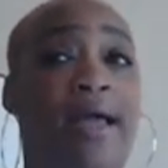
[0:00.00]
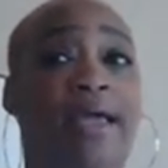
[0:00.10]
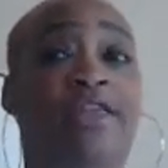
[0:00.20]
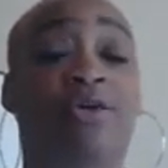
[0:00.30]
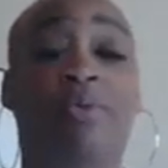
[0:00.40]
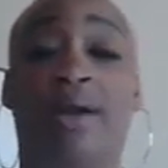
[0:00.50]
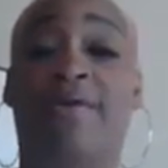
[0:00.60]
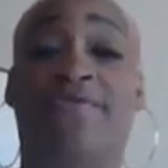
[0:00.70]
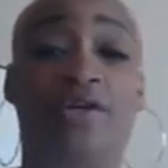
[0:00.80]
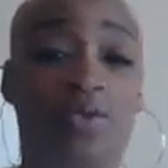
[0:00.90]
either when I
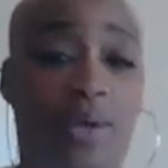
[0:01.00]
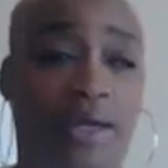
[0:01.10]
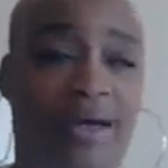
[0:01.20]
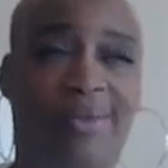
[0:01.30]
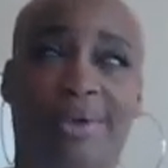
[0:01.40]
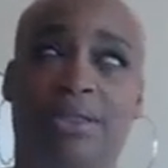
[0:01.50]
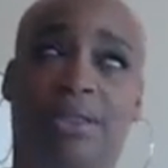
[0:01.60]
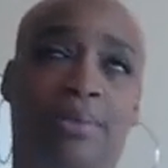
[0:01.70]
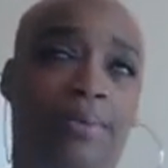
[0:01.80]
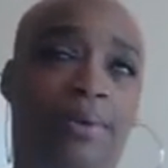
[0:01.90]
first wake up, which,
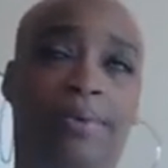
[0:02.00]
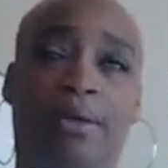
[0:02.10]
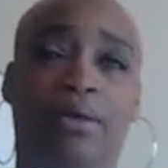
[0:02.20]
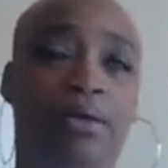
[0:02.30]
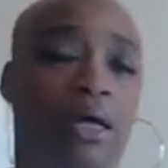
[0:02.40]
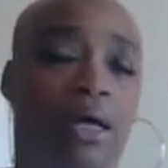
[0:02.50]
let me be real,